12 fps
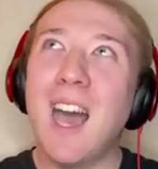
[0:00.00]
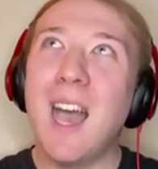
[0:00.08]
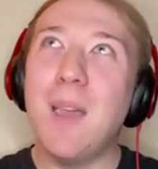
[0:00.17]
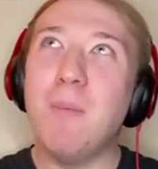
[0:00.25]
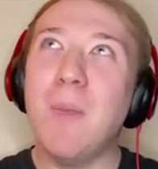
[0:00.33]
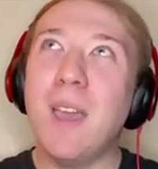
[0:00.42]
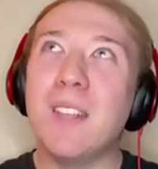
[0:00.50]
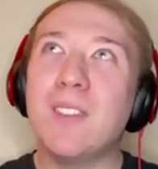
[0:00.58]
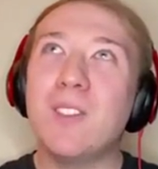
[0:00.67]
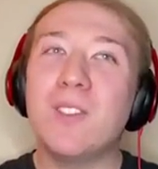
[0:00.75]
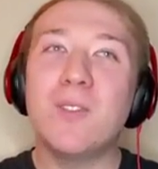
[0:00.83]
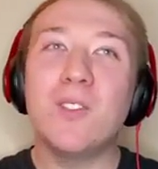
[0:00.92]
I met
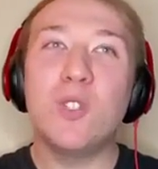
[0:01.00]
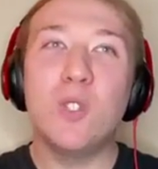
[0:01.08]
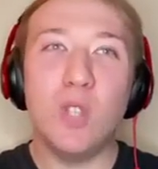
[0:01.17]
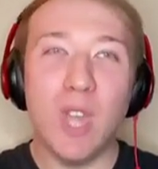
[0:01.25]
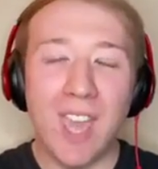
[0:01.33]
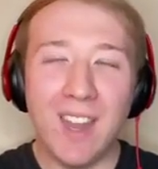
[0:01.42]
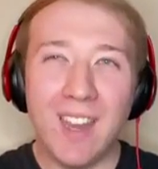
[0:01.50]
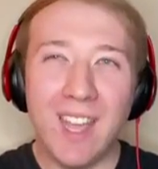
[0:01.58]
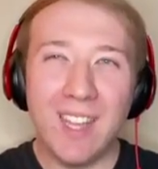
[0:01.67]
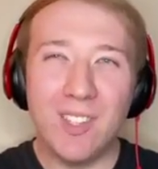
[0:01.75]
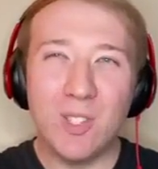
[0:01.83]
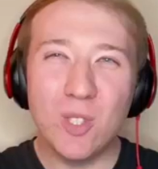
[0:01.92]
Jen
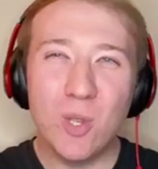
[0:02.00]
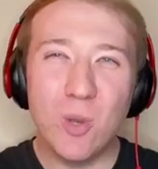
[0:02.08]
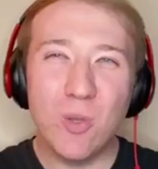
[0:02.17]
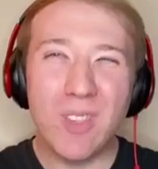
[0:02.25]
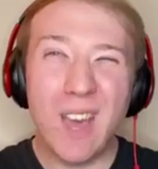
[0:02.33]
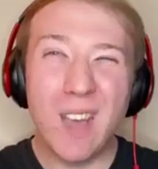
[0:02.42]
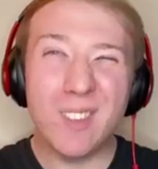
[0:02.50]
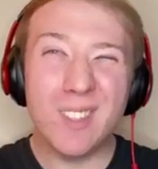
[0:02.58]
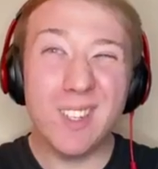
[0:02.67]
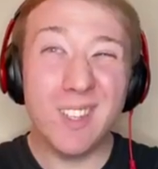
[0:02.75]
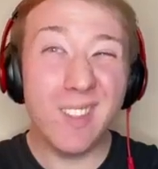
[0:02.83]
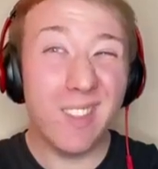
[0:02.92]
in
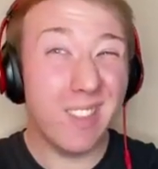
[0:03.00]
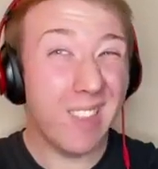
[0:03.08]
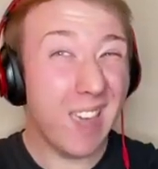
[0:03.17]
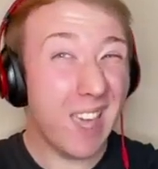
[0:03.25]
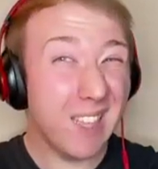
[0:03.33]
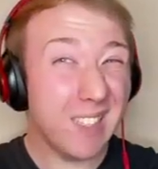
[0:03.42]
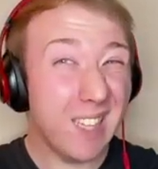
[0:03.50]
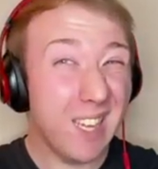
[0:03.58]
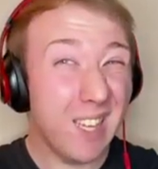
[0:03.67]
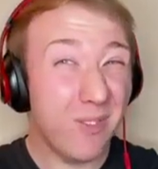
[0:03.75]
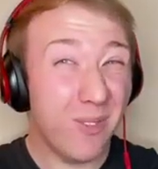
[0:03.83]
2013,